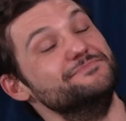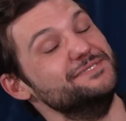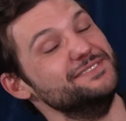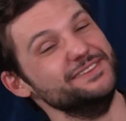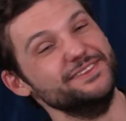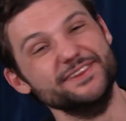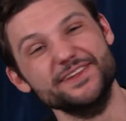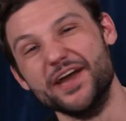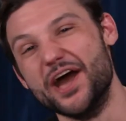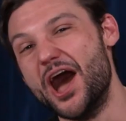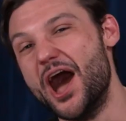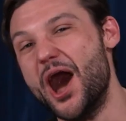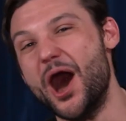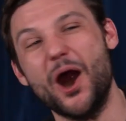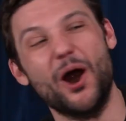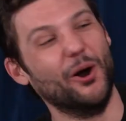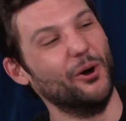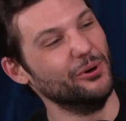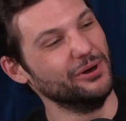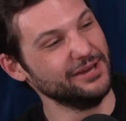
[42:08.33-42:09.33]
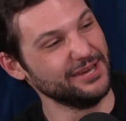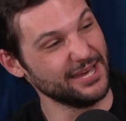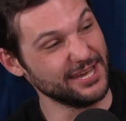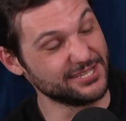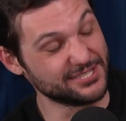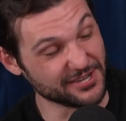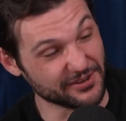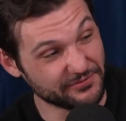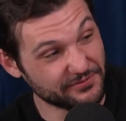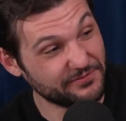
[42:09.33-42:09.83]
No,
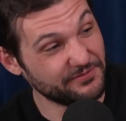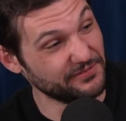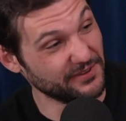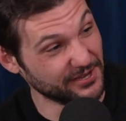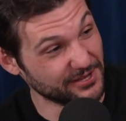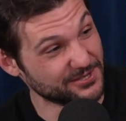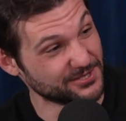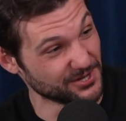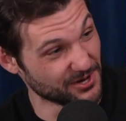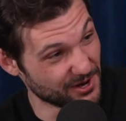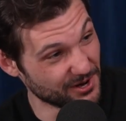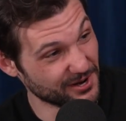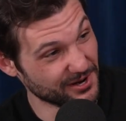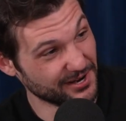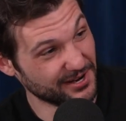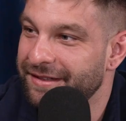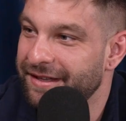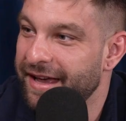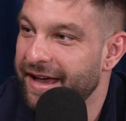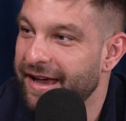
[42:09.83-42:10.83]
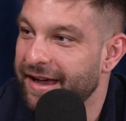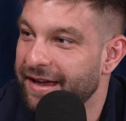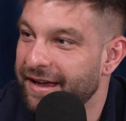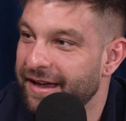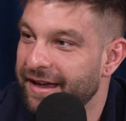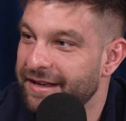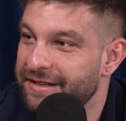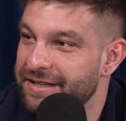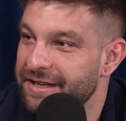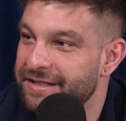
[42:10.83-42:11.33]
it's a filter. Yeah,
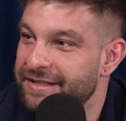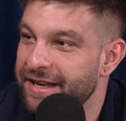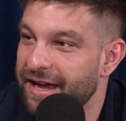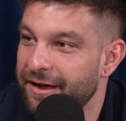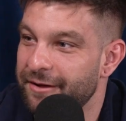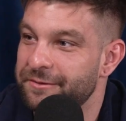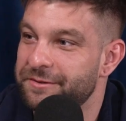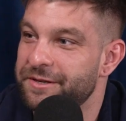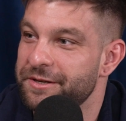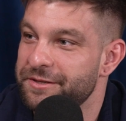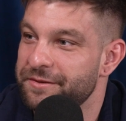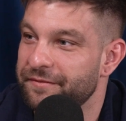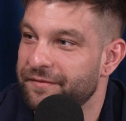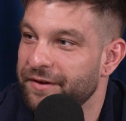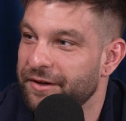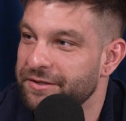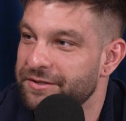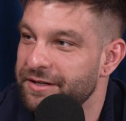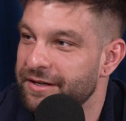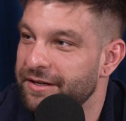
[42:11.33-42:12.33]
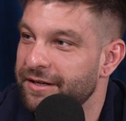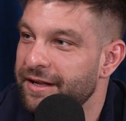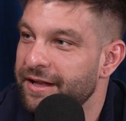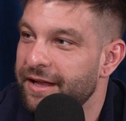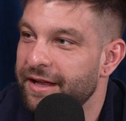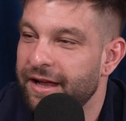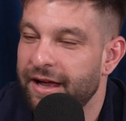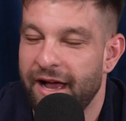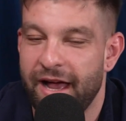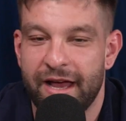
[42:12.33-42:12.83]
it's a Down syndrome filter.
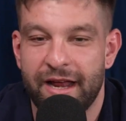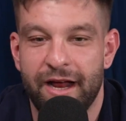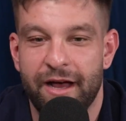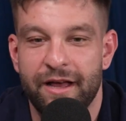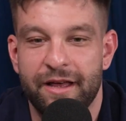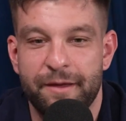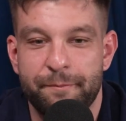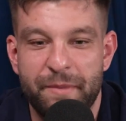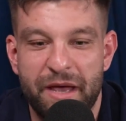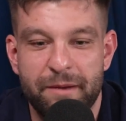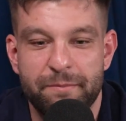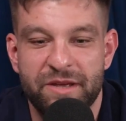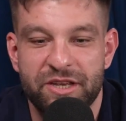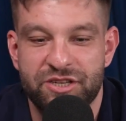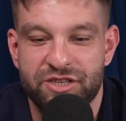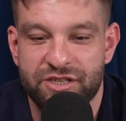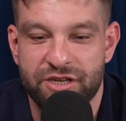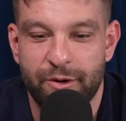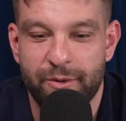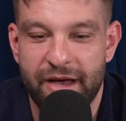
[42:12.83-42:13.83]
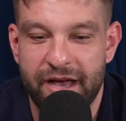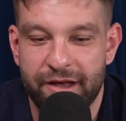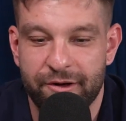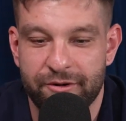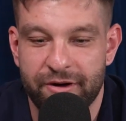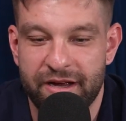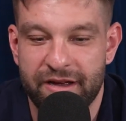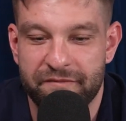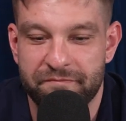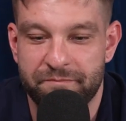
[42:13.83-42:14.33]
And it made me so
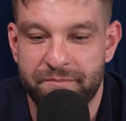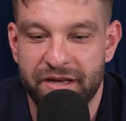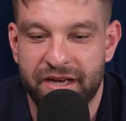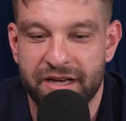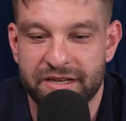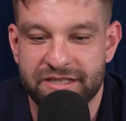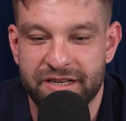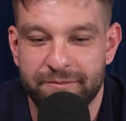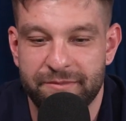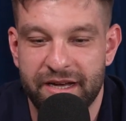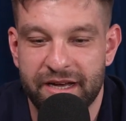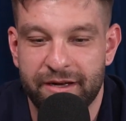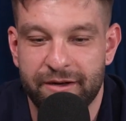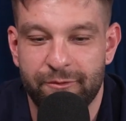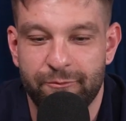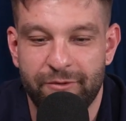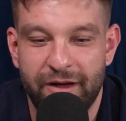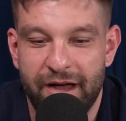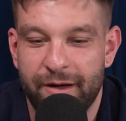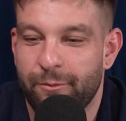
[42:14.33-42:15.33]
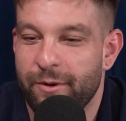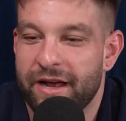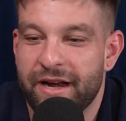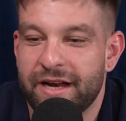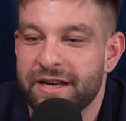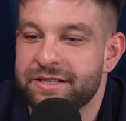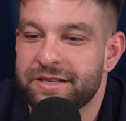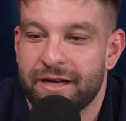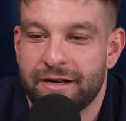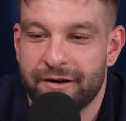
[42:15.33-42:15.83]
angry because I'm like, why did
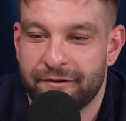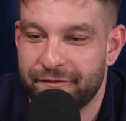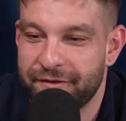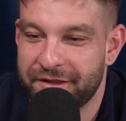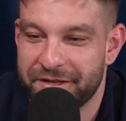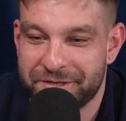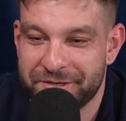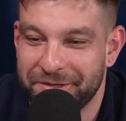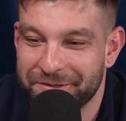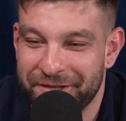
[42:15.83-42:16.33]
I sign up for this?